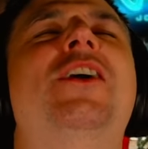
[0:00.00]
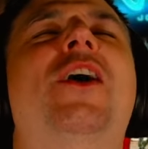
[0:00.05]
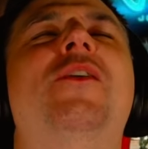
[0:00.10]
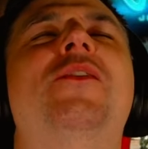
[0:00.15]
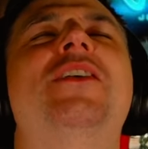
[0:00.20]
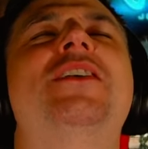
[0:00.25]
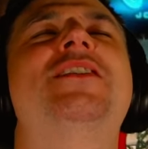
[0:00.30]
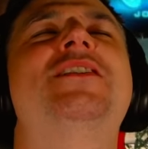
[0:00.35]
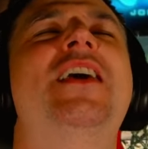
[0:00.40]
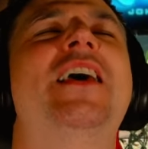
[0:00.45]

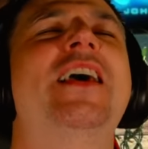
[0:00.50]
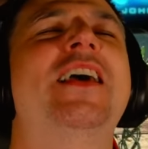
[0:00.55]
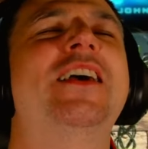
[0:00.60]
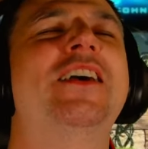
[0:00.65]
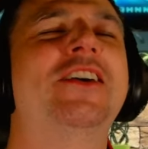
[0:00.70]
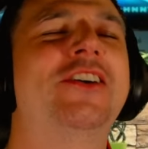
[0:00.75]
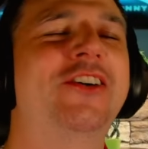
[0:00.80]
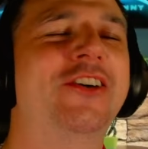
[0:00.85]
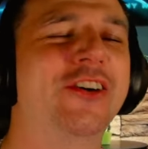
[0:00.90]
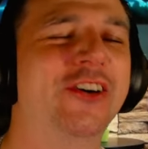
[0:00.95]
This
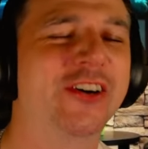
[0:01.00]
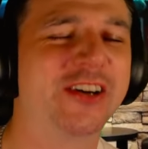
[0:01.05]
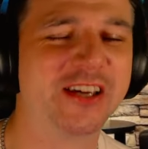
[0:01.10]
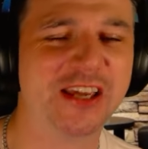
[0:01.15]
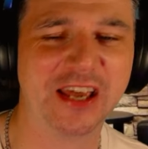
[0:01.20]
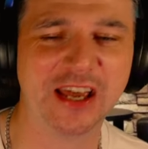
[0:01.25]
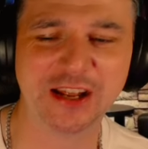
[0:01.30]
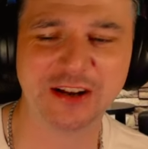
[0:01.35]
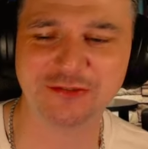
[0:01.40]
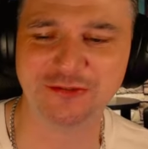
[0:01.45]
ain't
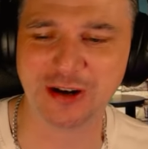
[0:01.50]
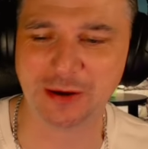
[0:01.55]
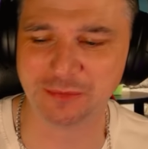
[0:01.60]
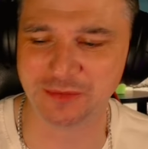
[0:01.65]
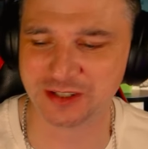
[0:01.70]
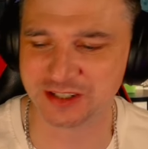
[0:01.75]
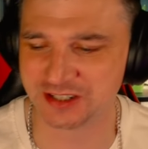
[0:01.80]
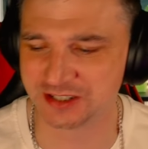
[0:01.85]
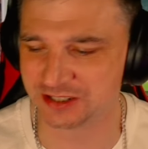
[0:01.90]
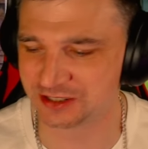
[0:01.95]
cocaine rap.
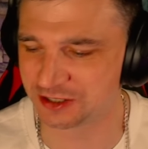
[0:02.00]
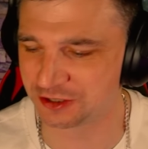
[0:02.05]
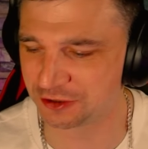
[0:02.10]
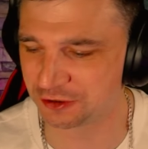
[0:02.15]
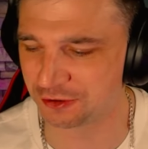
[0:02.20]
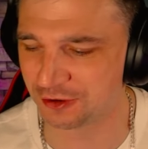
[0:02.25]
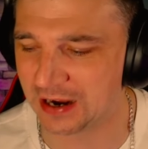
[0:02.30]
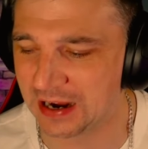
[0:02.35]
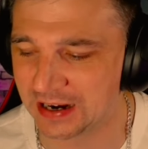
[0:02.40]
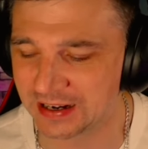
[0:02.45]
This is
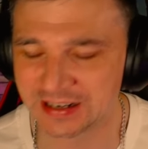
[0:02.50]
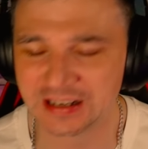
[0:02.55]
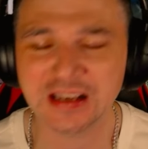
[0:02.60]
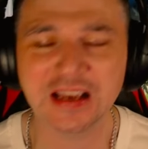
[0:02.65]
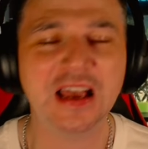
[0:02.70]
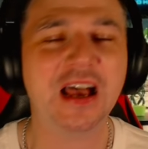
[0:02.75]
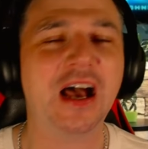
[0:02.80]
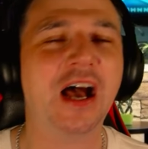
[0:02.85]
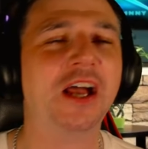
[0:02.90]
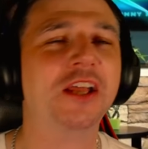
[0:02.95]
crack.
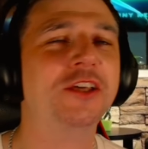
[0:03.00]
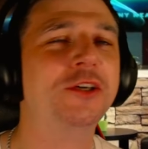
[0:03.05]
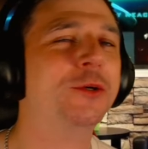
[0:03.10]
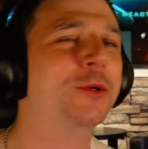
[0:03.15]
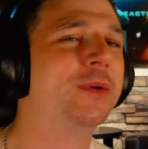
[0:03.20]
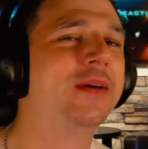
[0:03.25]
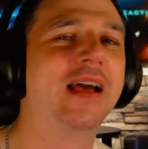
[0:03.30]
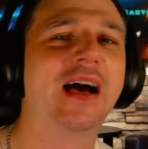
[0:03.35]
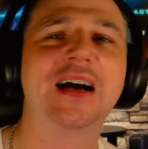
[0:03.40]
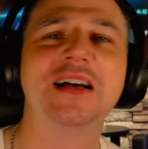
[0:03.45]
And
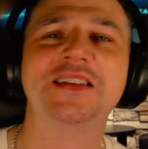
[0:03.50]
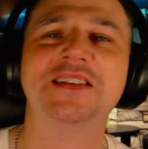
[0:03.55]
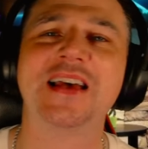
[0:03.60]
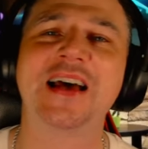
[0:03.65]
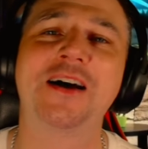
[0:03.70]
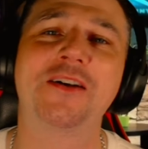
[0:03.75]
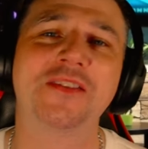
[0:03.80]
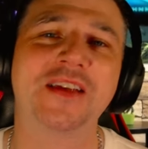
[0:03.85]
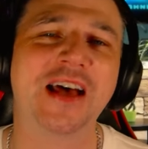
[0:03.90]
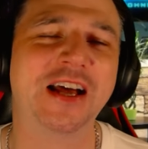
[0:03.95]
you guys
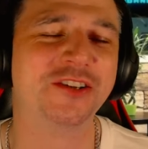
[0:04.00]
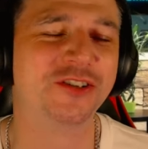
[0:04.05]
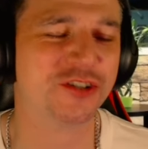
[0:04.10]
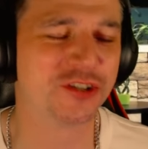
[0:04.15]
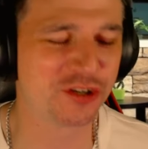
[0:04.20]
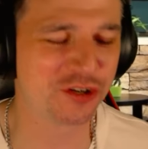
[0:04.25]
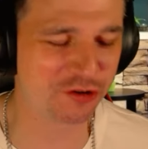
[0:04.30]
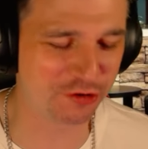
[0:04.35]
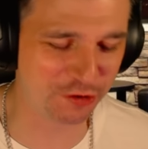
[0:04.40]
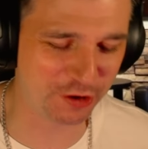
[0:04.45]
out there
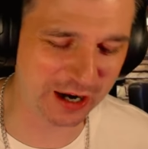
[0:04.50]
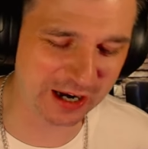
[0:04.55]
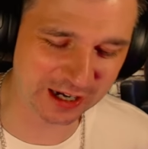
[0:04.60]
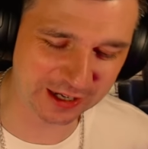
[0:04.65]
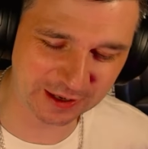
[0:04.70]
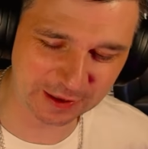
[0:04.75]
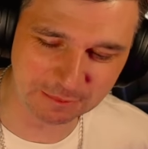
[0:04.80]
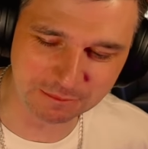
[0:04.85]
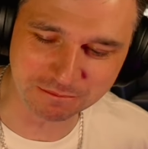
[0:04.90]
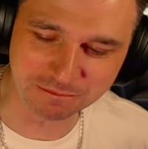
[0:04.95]
just
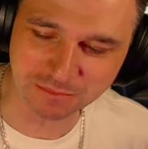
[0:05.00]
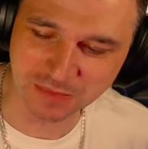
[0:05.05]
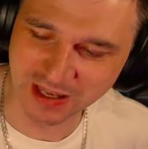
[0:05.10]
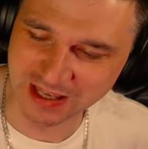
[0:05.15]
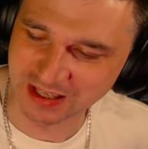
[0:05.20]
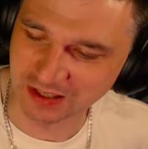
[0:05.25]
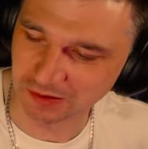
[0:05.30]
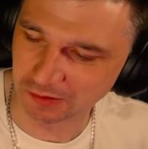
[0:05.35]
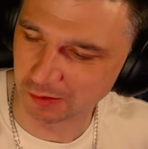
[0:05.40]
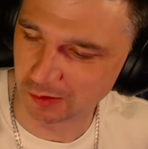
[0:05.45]
cracking
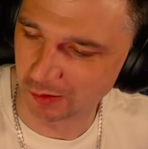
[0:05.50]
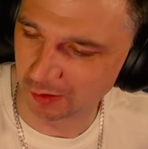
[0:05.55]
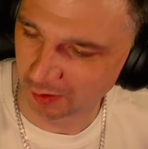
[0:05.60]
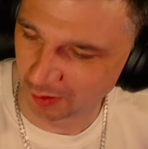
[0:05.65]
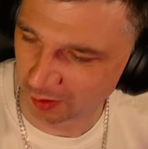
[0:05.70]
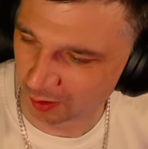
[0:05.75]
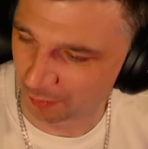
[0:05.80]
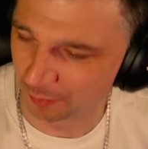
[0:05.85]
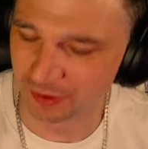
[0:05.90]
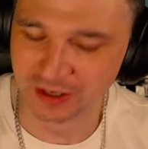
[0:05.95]
me up.
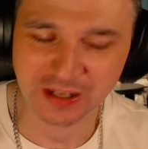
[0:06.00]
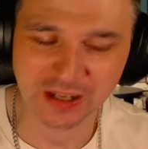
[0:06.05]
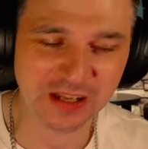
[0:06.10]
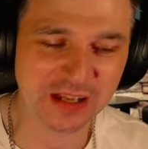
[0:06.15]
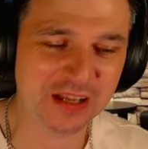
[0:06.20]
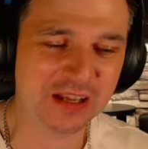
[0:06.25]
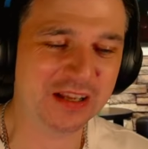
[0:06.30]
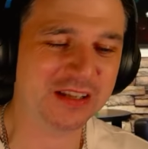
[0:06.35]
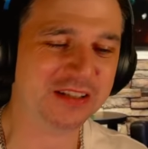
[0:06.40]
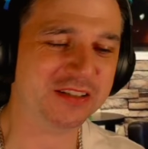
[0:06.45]
Up.
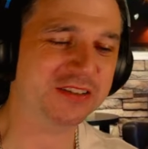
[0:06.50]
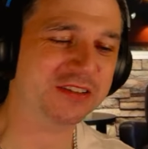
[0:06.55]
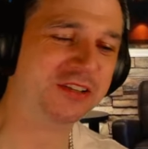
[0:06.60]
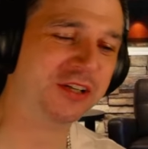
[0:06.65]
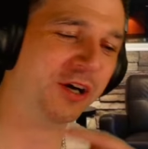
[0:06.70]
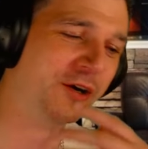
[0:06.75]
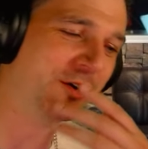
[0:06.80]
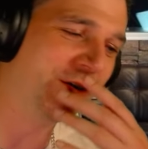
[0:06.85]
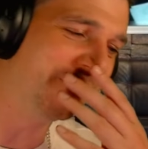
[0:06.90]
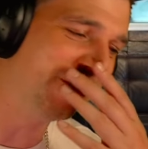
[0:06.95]

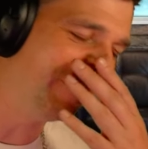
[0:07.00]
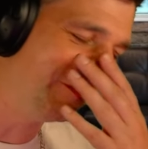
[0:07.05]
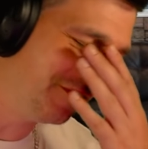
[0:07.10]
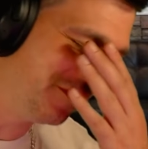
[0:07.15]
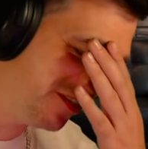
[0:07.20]
Dude,